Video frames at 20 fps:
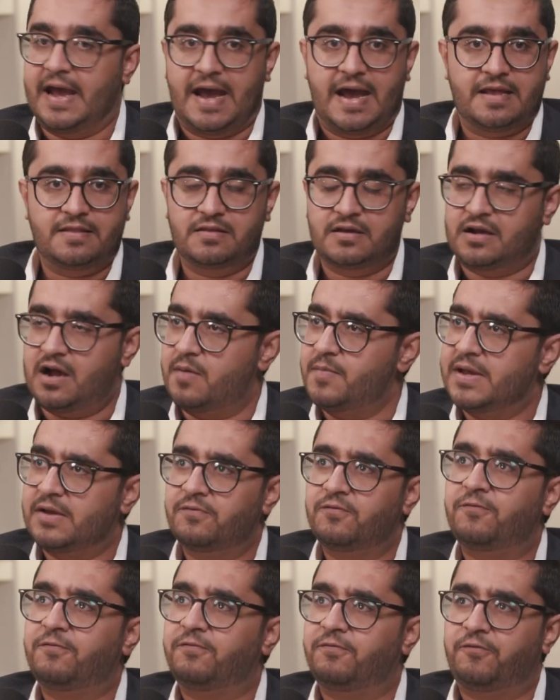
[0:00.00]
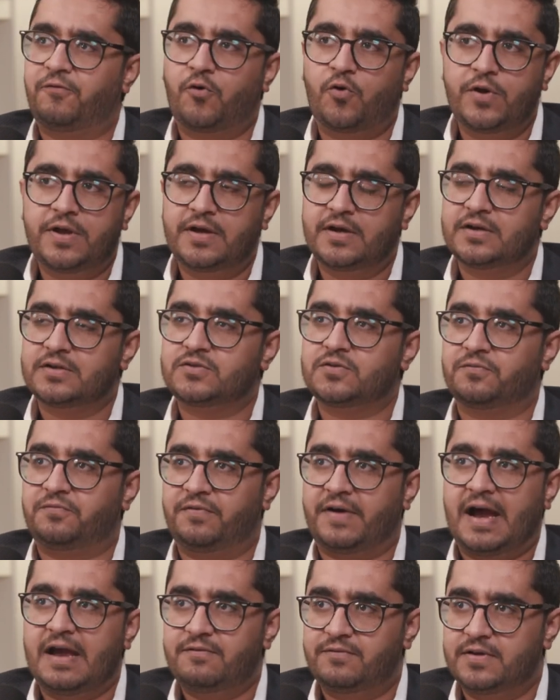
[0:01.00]
And the coming 4 years or
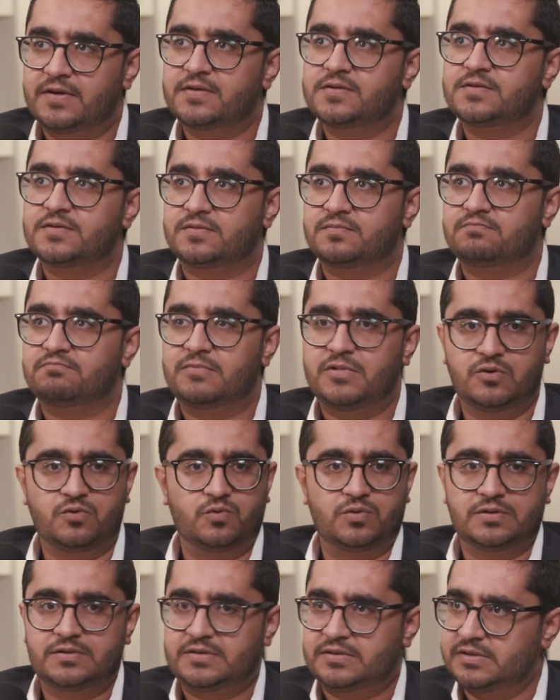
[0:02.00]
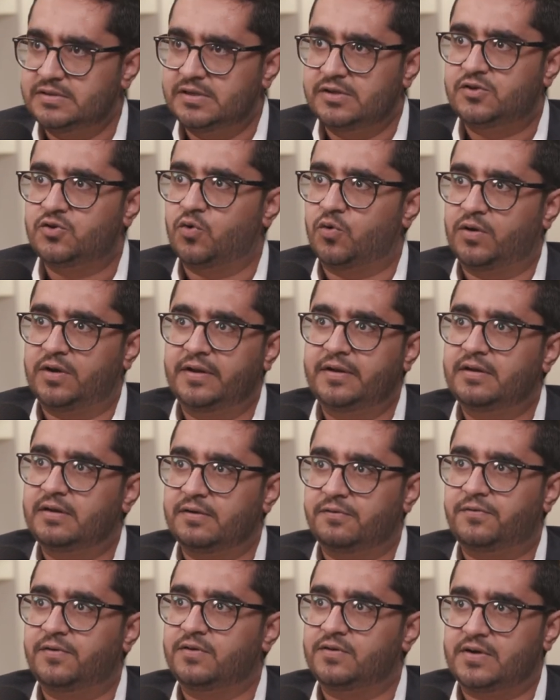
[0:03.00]
5 years, you will see a totally
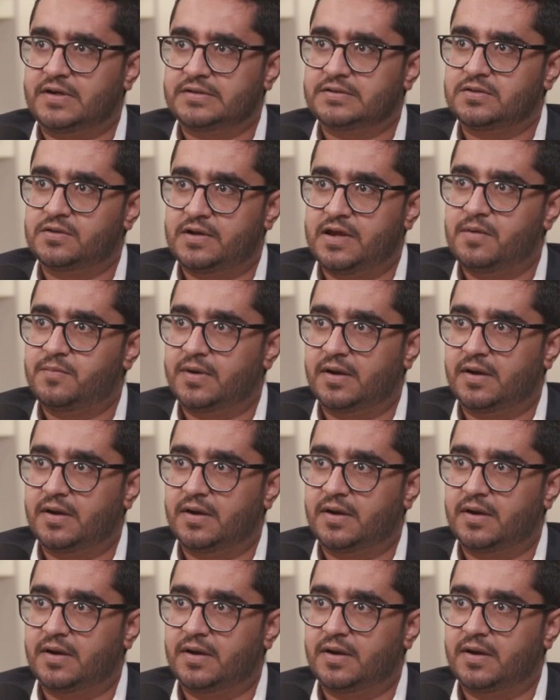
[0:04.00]
different Ras Al Khaimah.